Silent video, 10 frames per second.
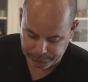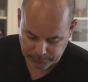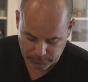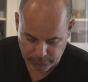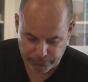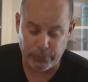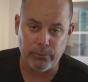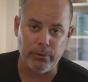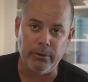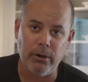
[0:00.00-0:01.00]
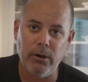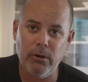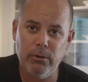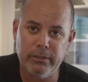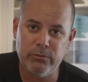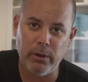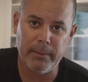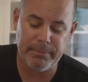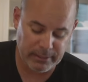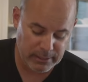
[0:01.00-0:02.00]
In the food world, always
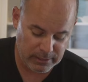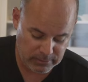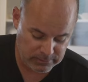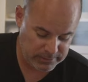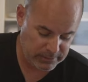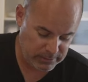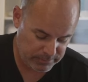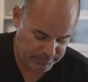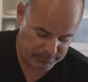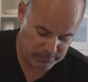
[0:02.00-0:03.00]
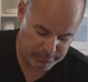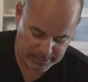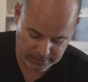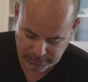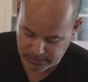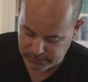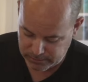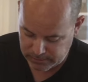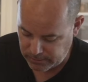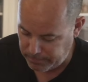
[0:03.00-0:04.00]
wiping down in the back of the
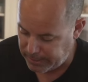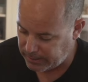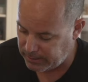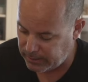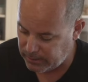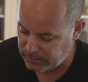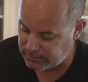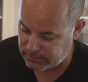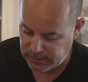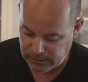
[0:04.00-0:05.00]
kitchen, to the back of the house.